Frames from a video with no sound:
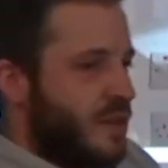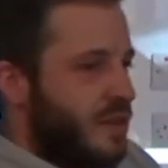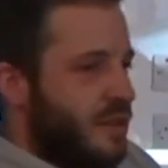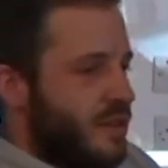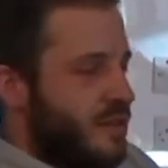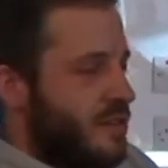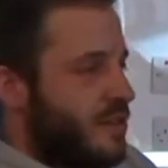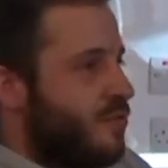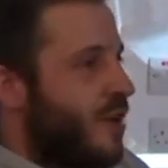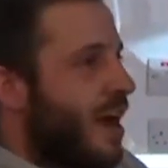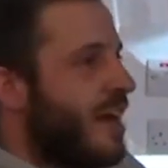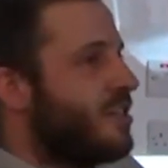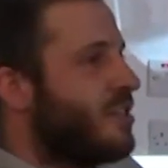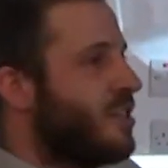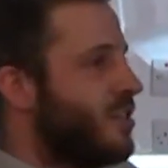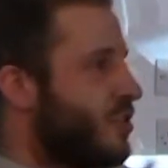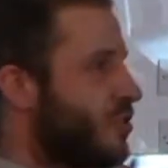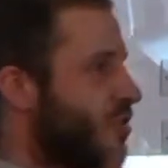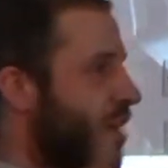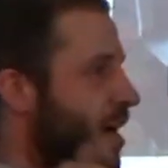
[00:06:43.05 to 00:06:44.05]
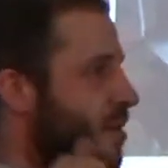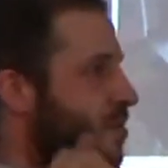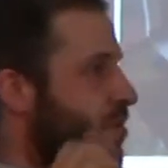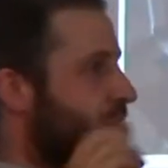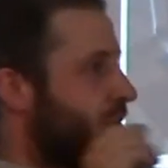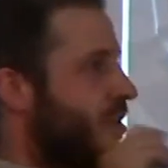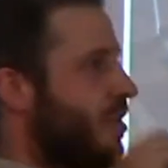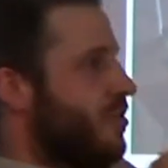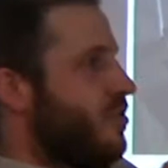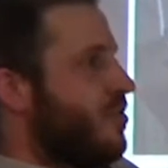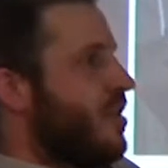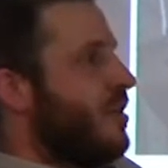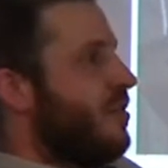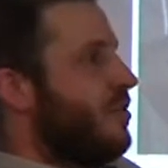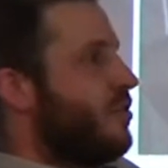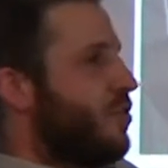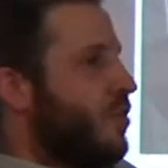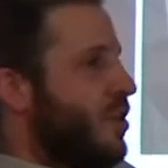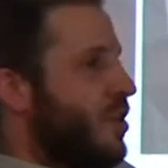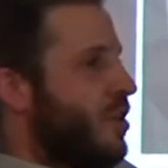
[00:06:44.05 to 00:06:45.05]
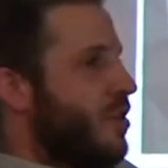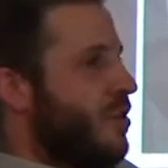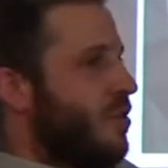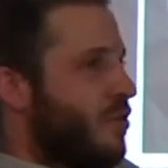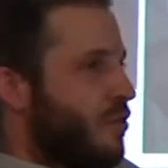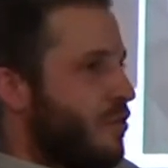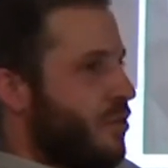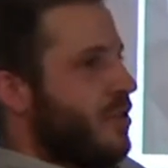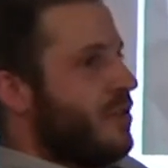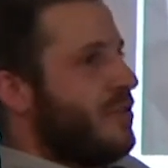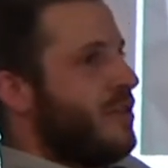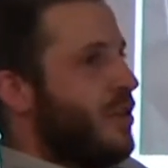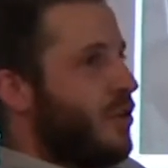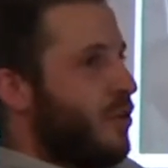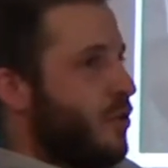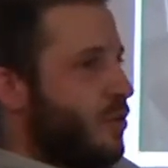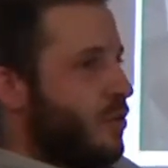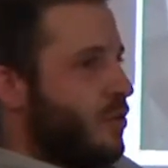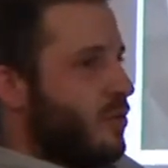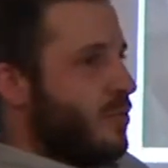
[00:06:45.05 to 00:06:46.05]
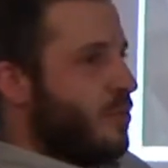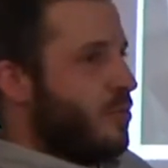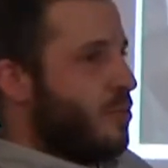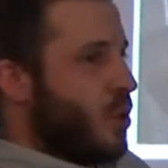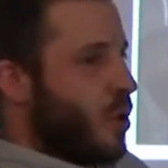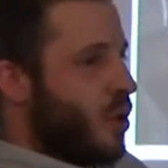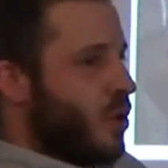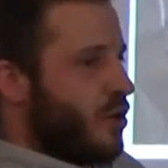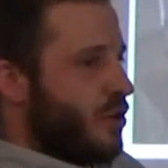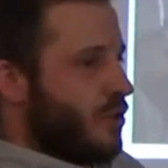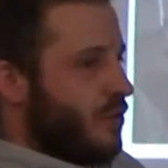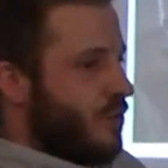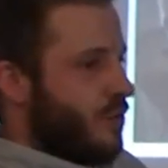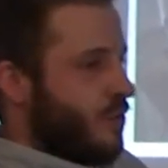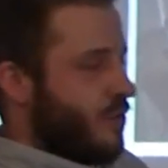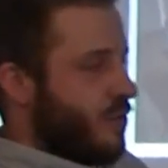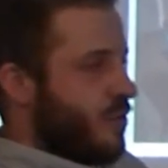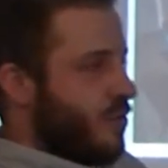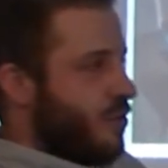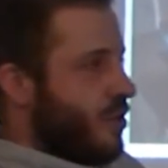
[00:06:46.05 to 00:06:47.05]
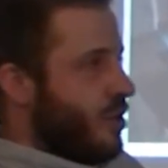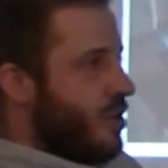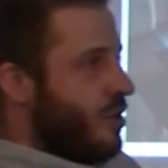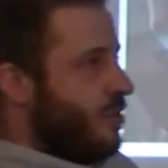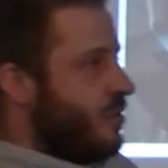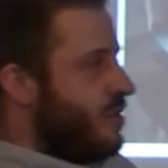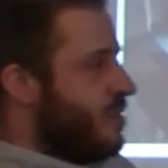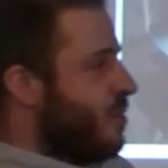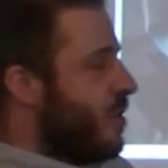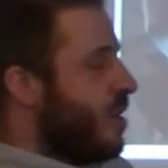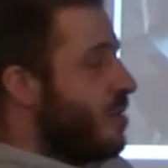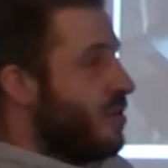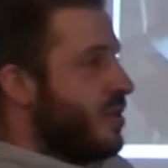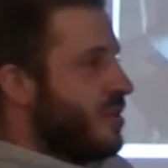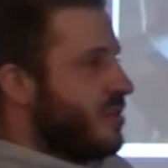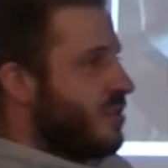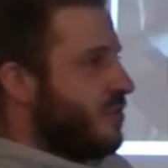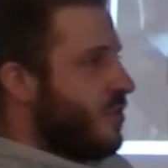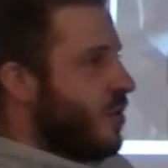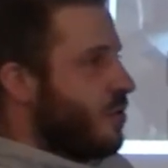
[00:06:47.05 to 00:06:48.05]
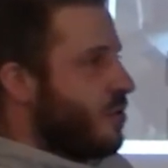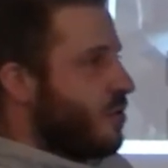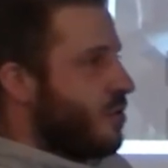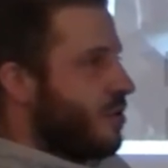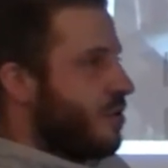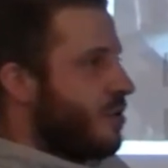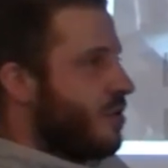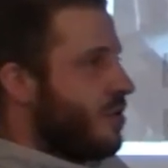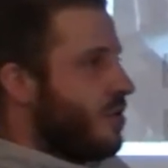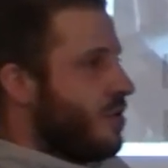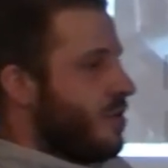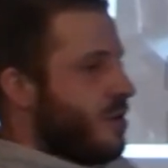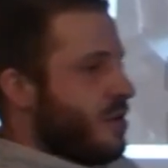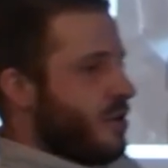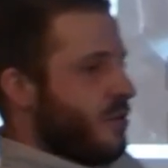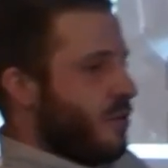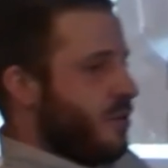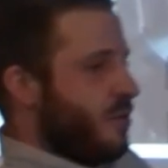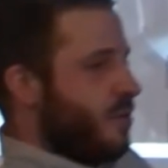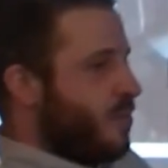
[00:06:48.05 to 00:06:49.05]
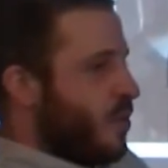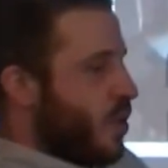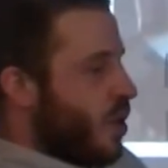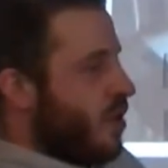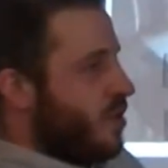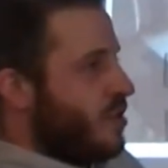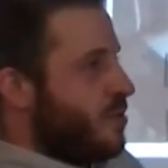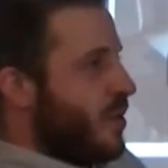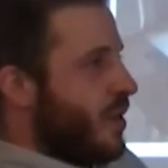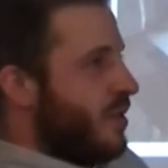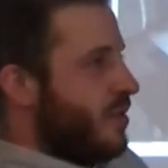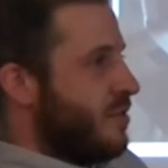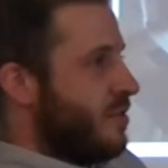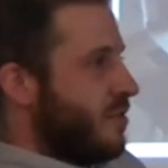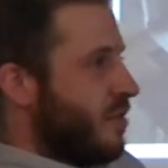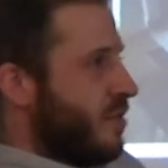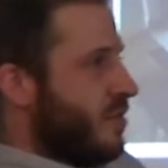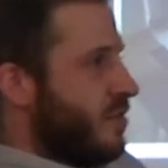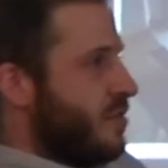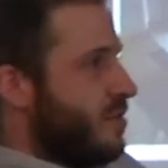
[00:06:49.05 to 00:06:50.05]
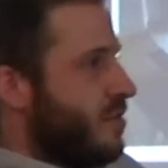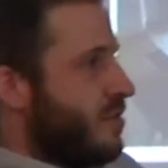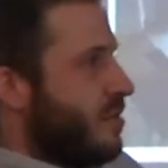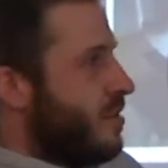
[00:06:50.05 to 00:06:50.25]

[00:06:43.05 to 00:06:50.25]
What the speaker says: There's a ratchet strap that goes around the tree through this little block of 3 split bits of oak with brass pins on.